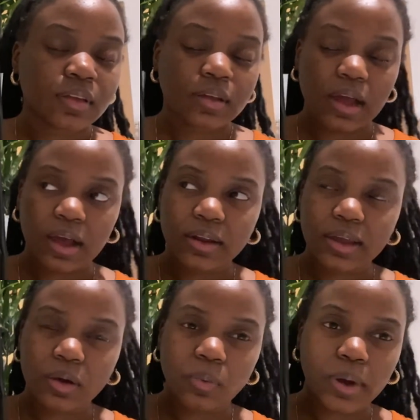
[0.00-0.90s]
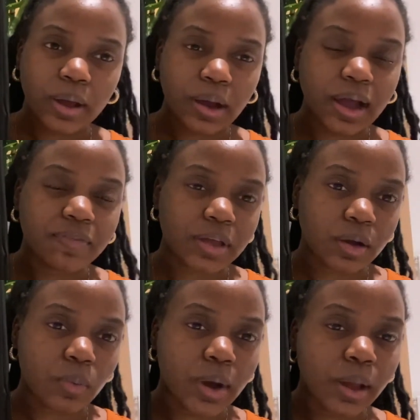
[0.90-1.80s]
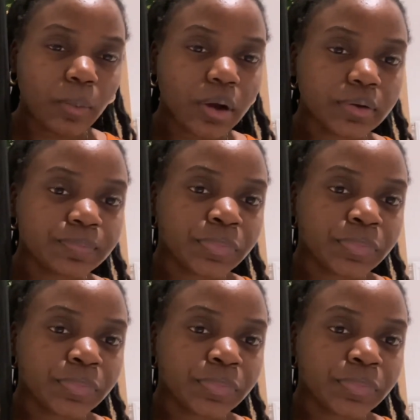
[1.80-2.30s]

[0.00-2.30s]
I have like a white one.